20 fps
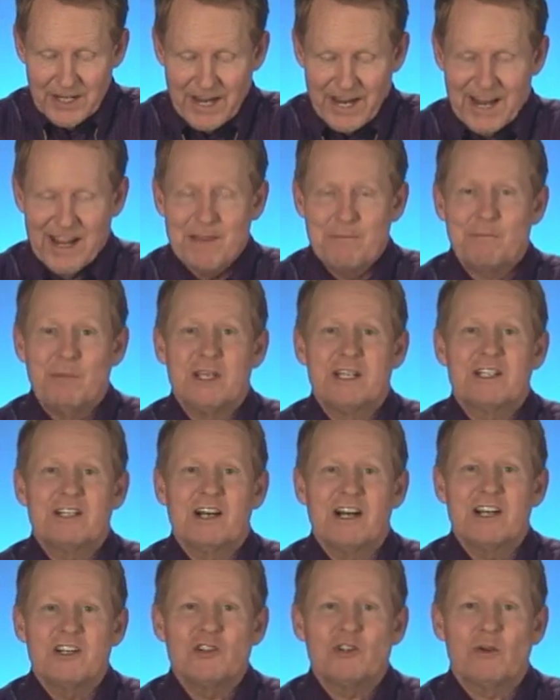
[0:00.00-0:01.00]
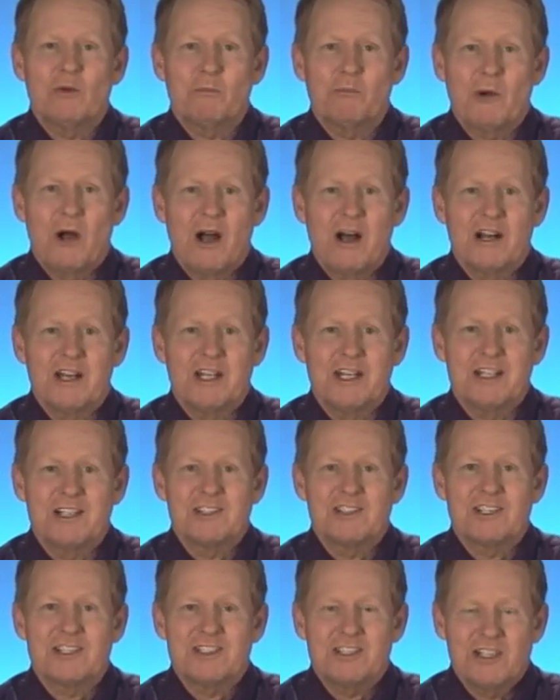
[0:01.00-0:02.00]
And because your body
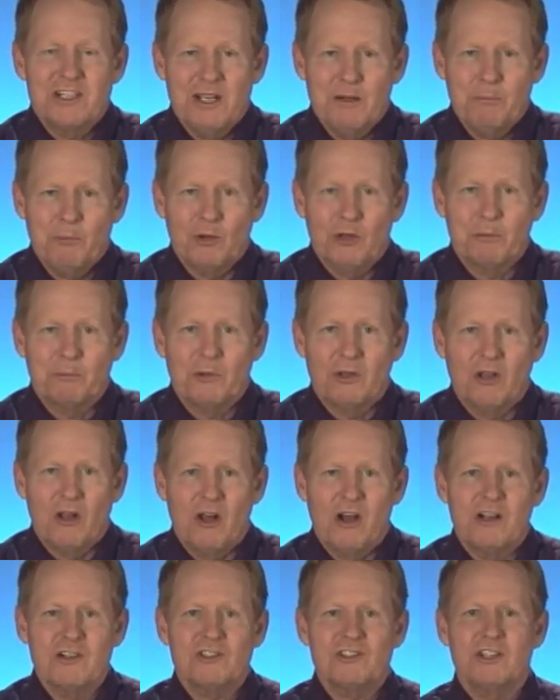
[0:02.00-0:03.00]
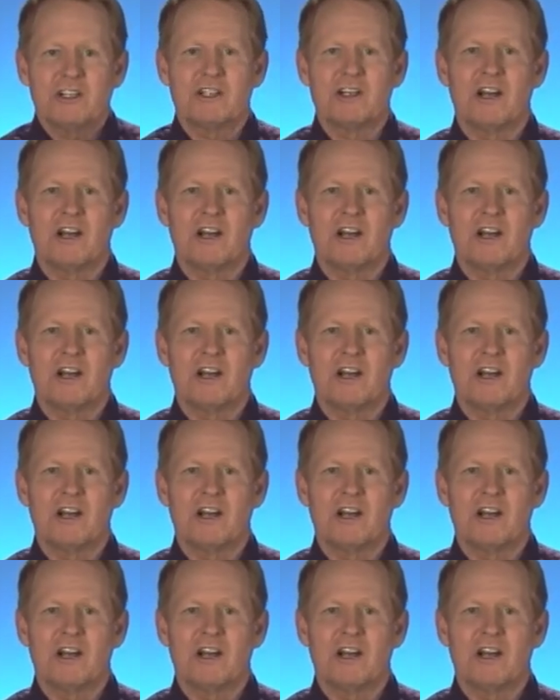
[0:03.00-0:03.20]
is a temple, it belongs to